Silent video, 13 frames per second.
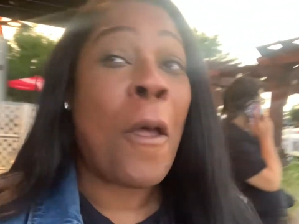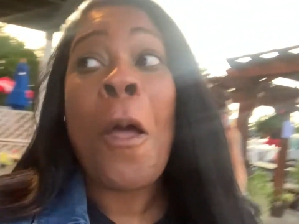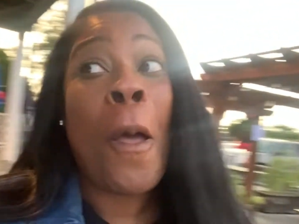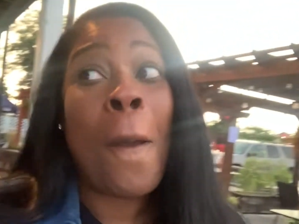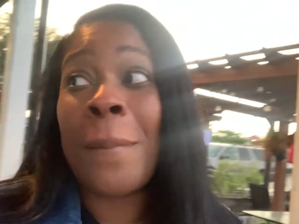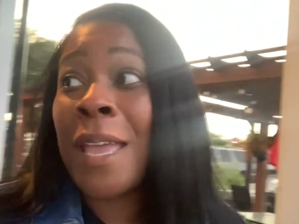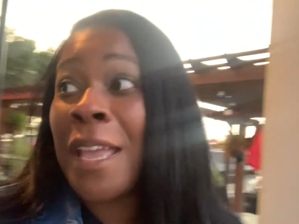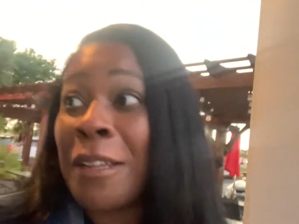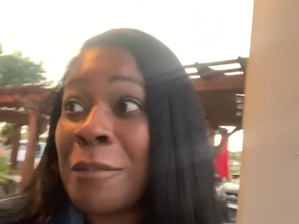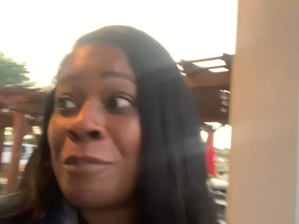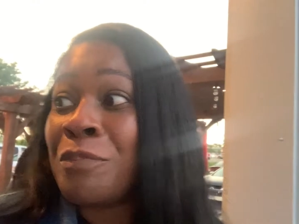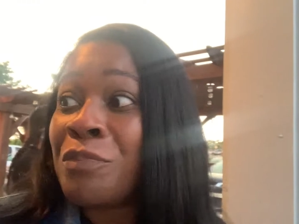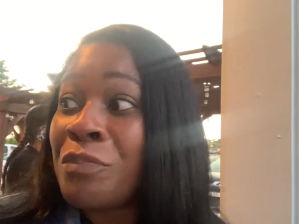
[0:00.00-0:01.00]
I mean,
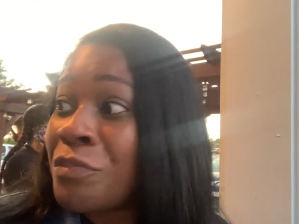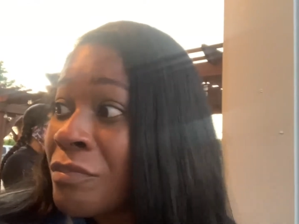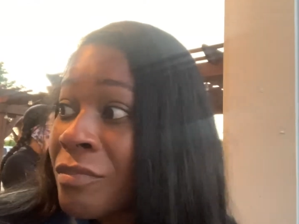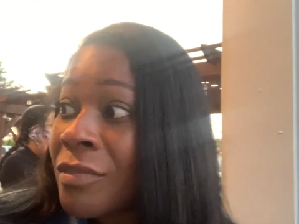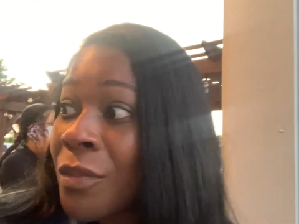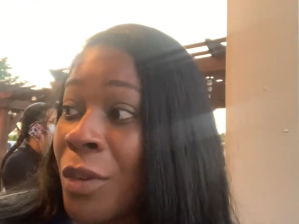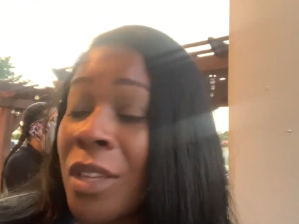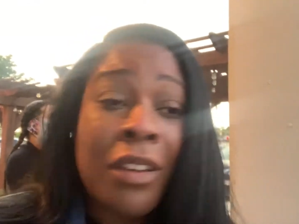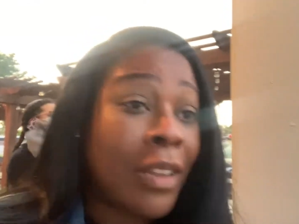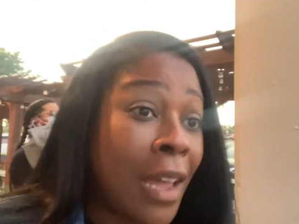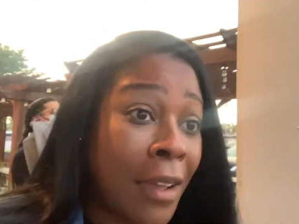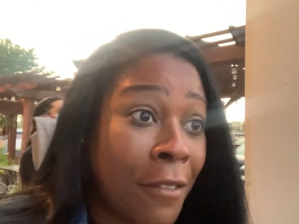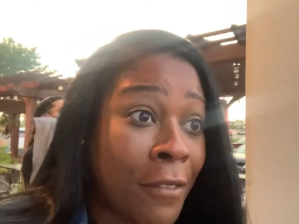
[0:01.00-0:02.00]
we look
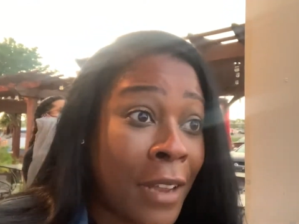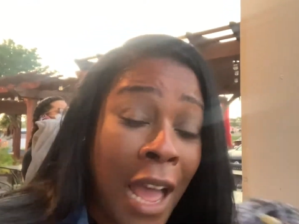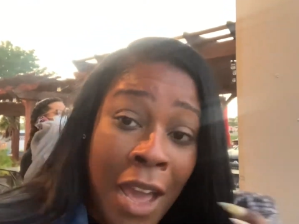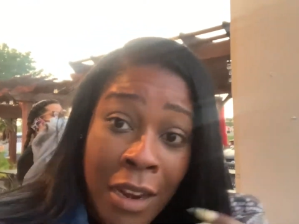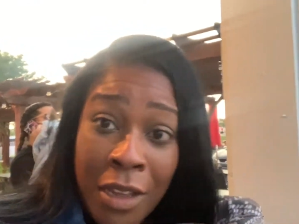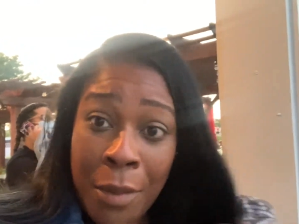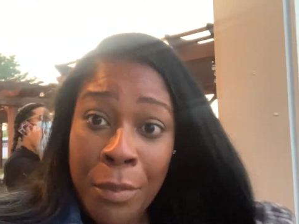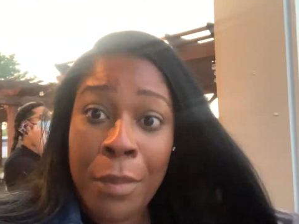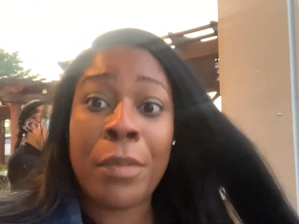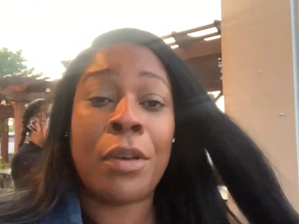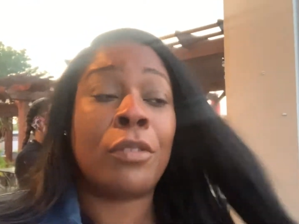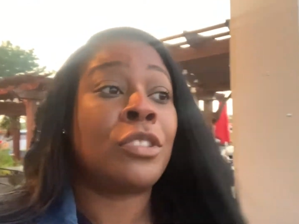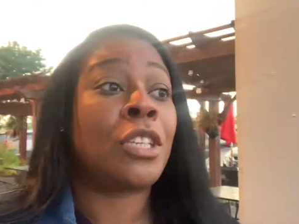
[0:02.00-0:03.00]
like a fly in a cup of
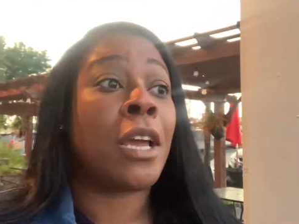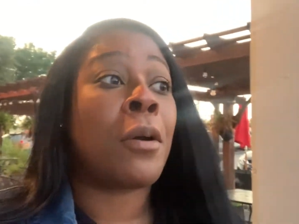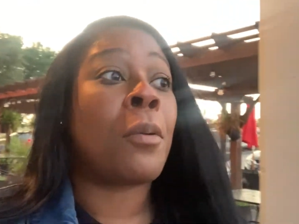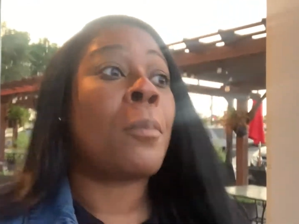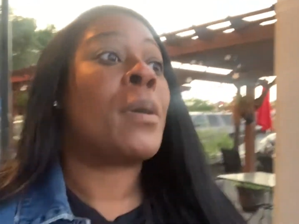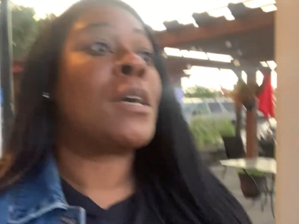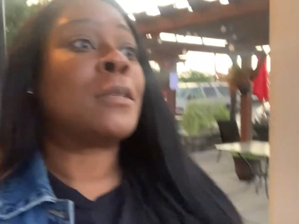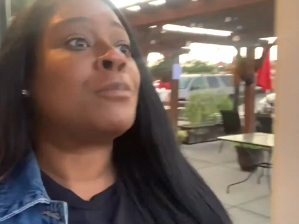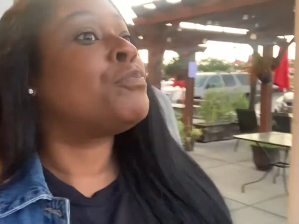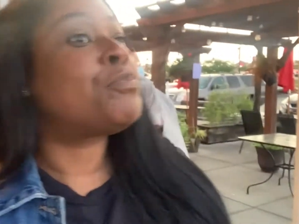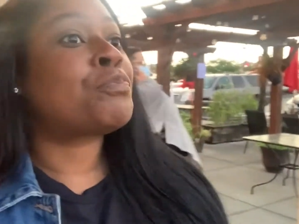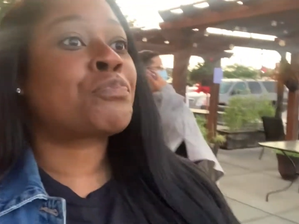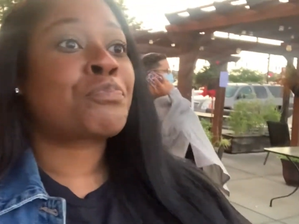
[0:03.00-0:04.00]
milk, child, but
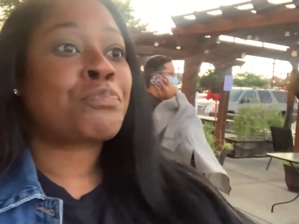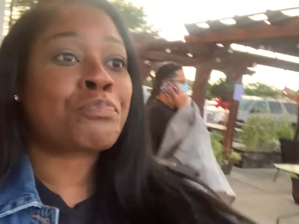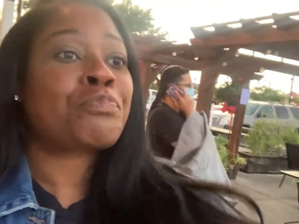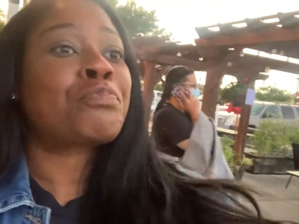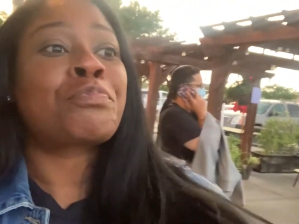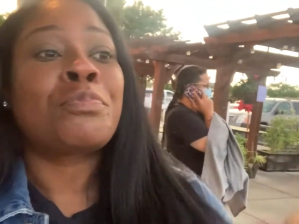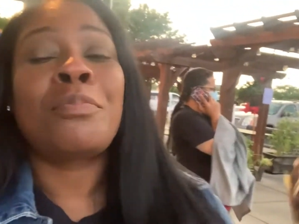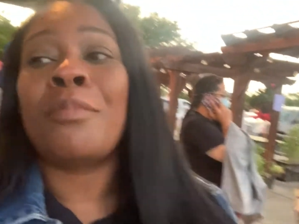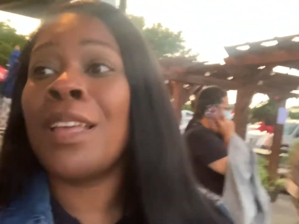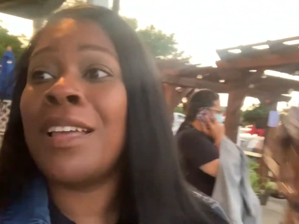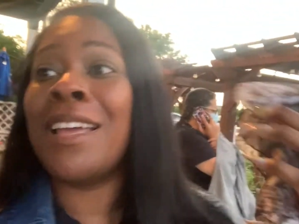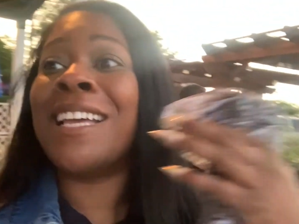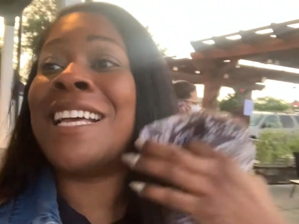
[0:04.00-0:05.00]

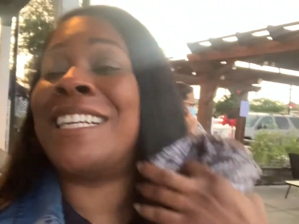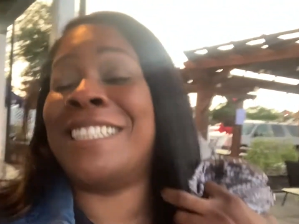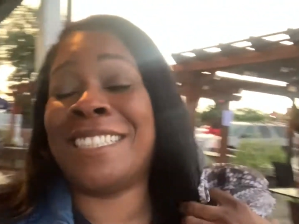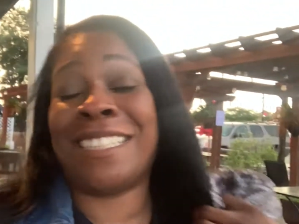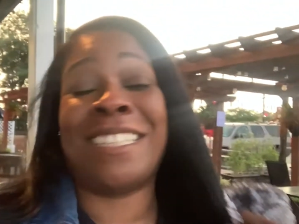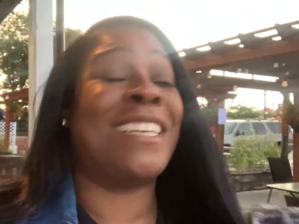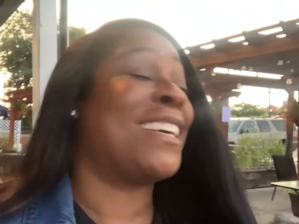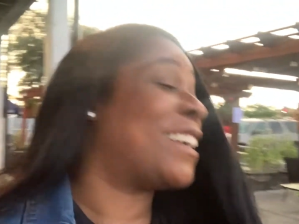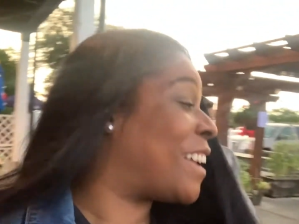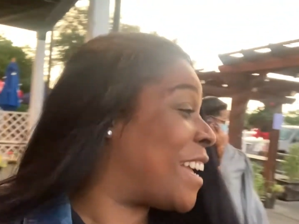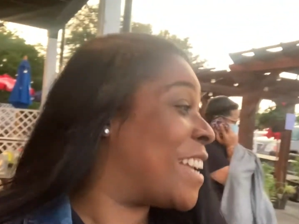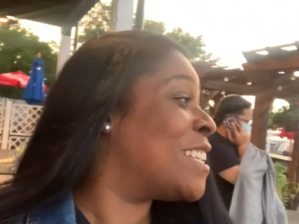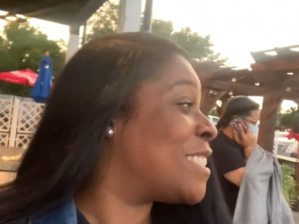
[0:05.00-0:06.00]

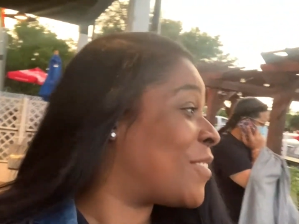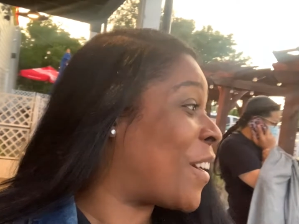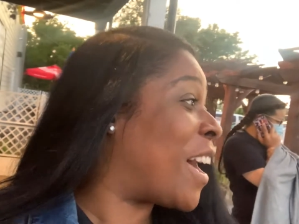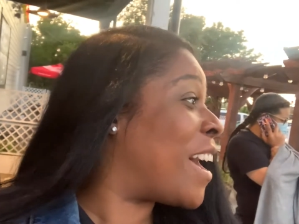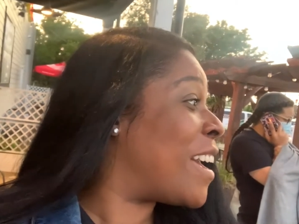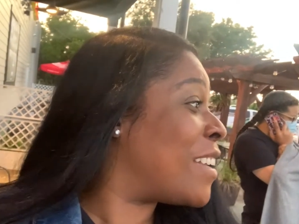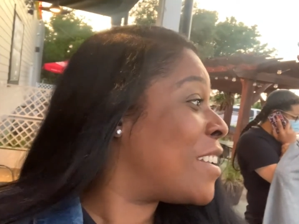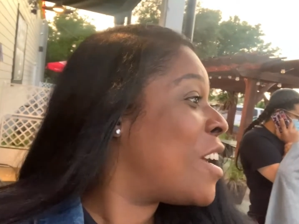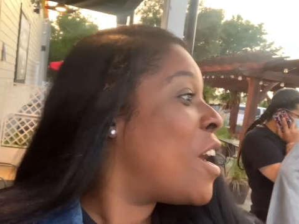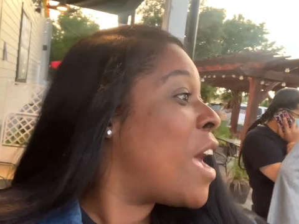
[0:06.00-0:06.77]
it's fine.